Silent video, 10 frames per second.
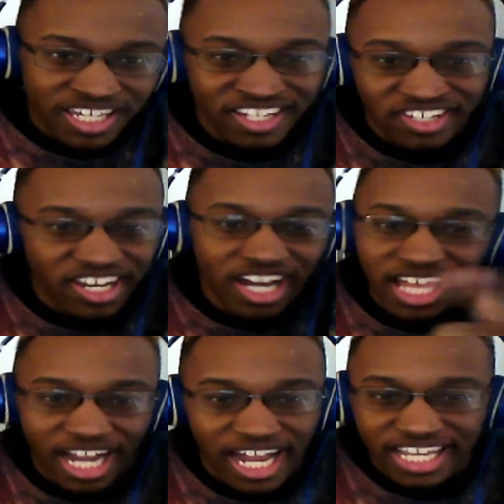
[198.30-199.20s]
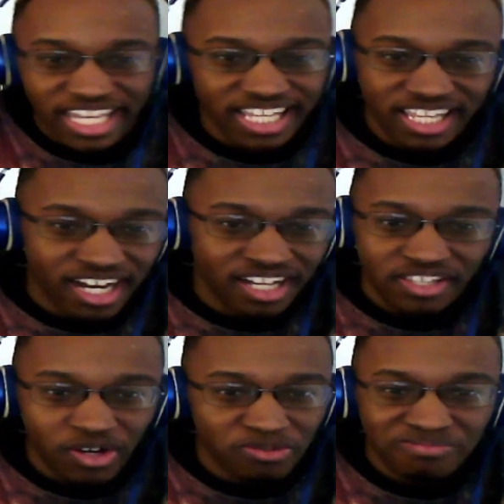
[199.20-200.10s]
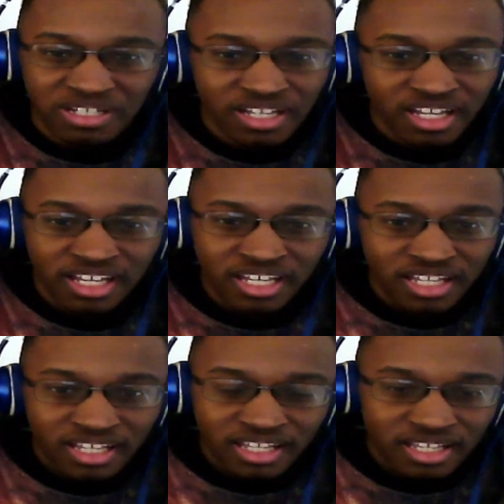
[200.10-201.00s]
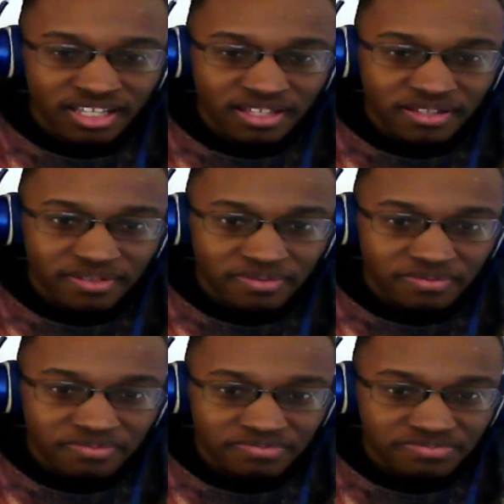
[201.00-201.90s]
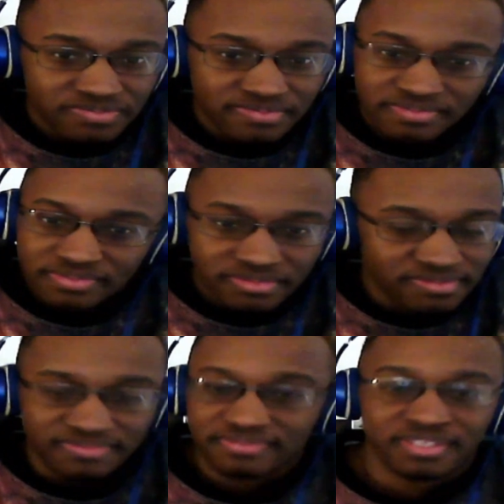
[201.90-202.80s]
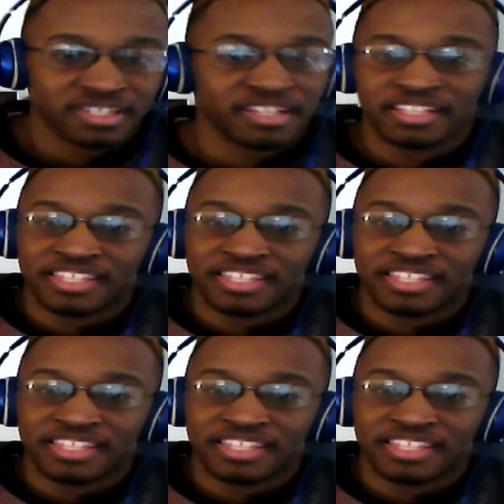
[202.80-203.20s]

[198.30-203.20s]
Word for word: She all like, I ain't getting on, nope. It's Filthy Frank, motherfucker.